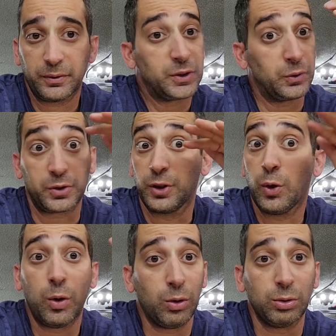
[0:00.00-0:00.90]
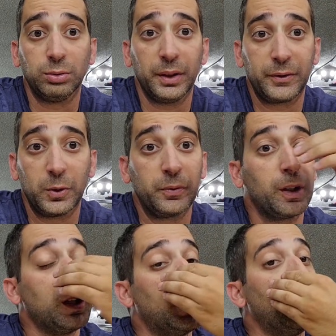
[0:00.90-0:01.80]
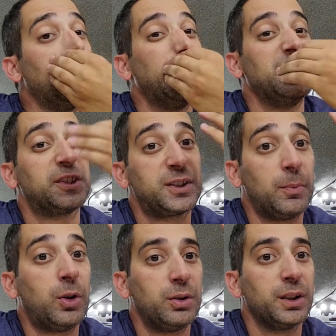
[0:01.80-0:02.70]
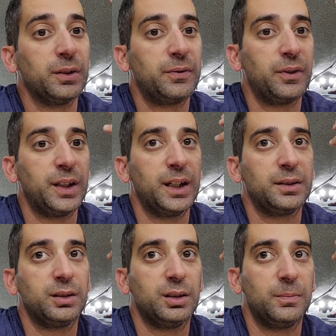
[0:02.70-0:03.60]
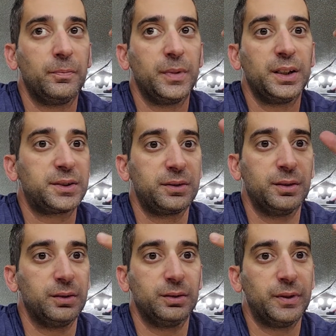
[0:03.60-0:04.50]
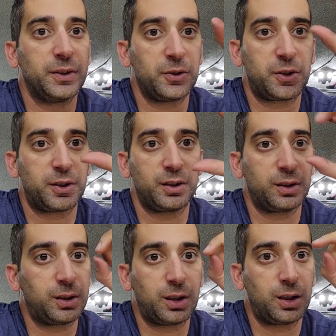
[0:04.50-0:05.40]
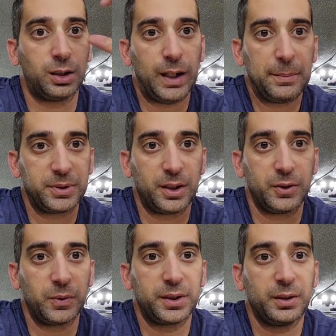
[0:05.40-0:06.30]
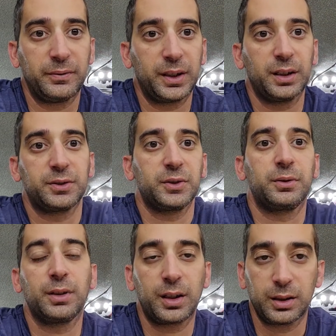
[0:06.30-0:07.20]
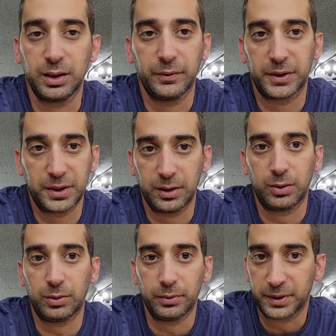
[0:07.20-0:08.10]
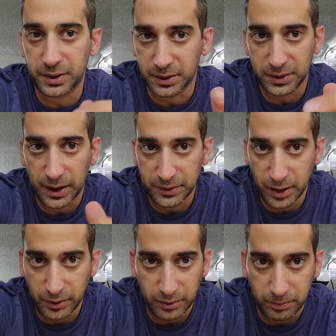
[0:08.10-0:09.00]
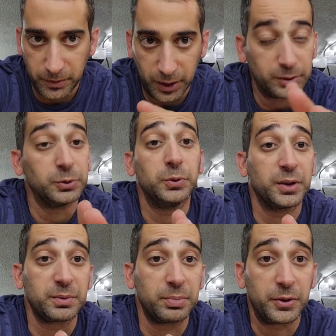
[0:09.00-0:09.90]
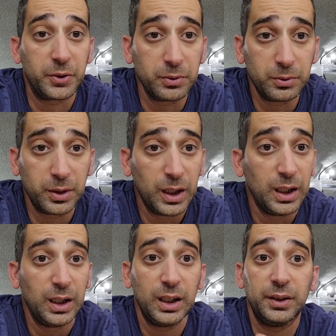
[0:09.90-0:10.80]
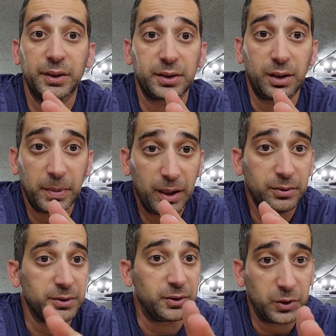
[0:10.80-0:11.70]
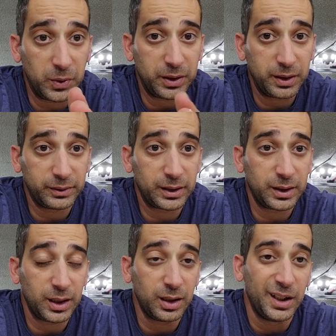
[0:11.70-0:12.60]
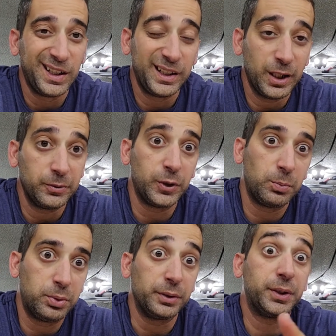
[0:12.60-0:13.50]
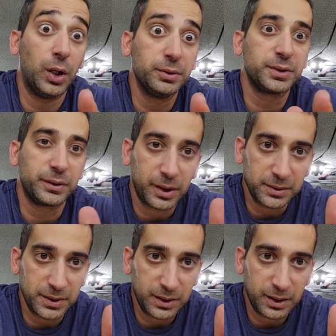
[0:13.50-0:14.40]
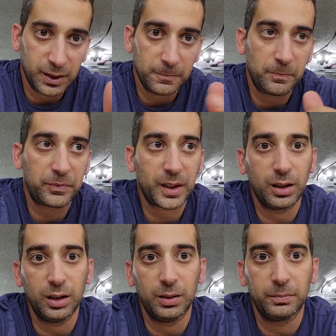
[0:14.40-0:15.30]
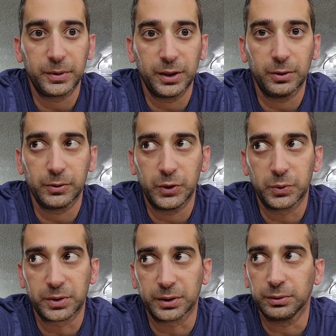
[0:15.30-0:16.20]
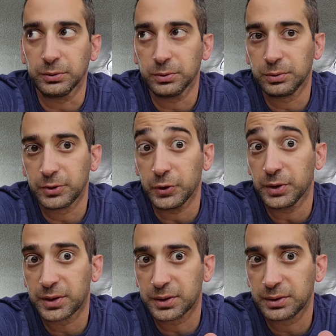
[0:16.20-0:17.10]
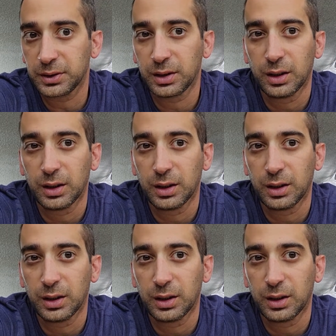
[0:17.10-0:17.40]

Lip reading: So there's no hole left over. It's small enough that the leather is just going to collapse onto itself again, so you're not going to even see the hole. It's not there. The glue doesn't protrude, it doesn't come out, doesn't do anything like that. Now, don't put tons and tons in there. You know, use the glue judiciously.